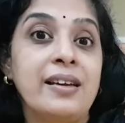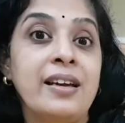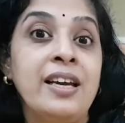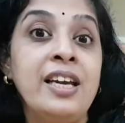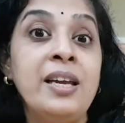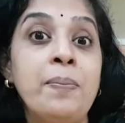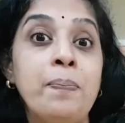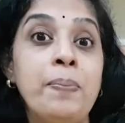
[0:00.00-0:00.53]

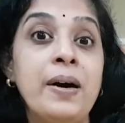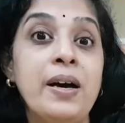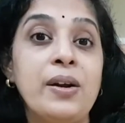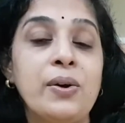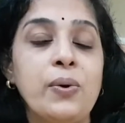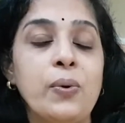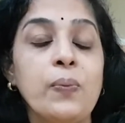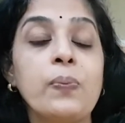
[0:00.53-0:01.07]
Inippa
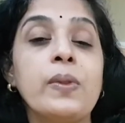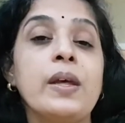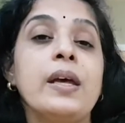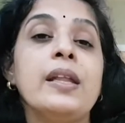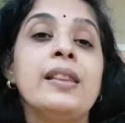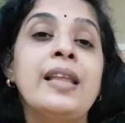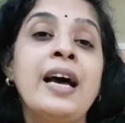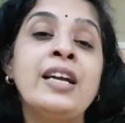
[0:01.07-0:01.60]
irukum.
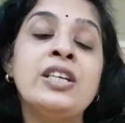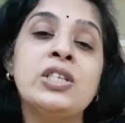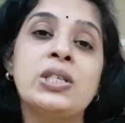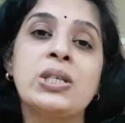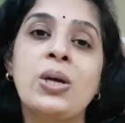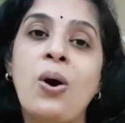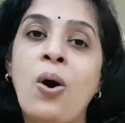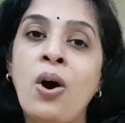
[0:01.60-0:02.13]
That
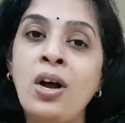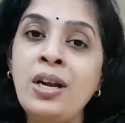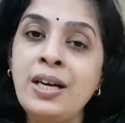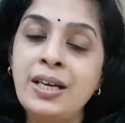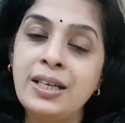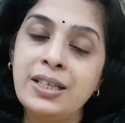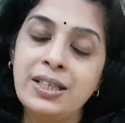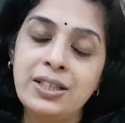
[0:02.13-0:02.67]
is called
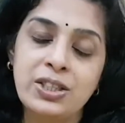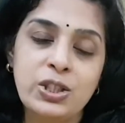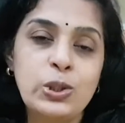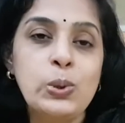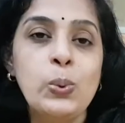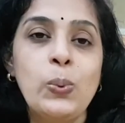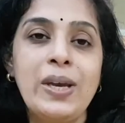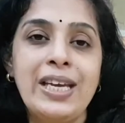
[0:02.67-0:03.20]

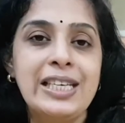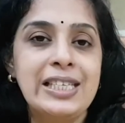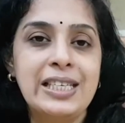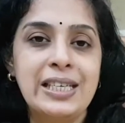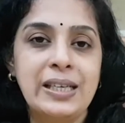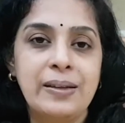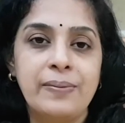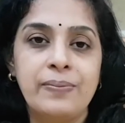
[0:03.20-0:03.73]

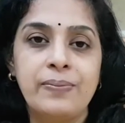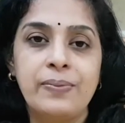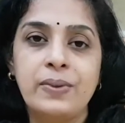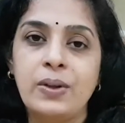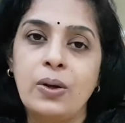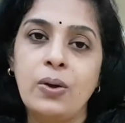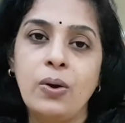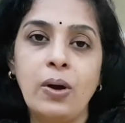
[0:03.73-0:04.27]
sweet.
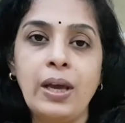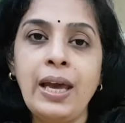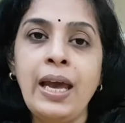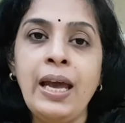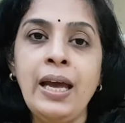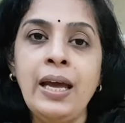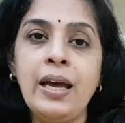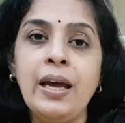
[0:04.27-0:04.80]

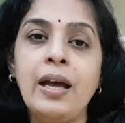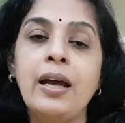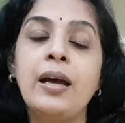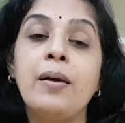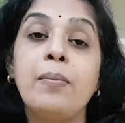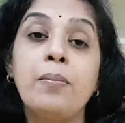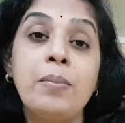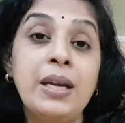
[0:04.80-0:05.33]
Okay?
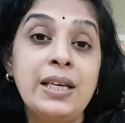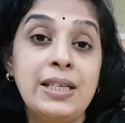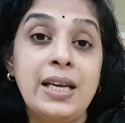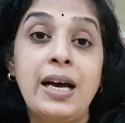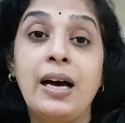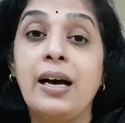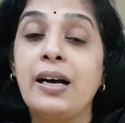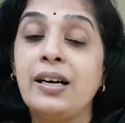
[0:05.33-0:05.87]

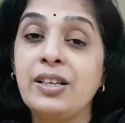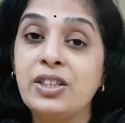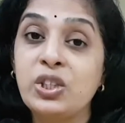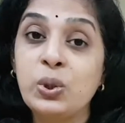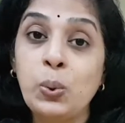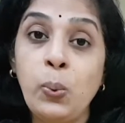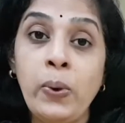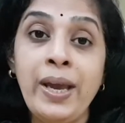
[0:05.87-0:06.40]
Meetha.
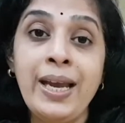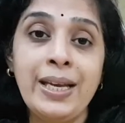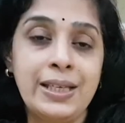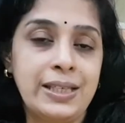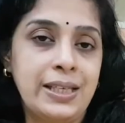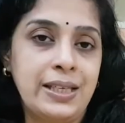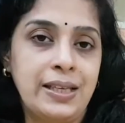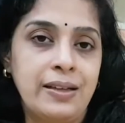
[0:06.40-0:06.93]

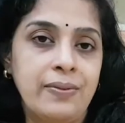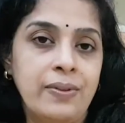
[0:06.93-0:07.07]
Sweet.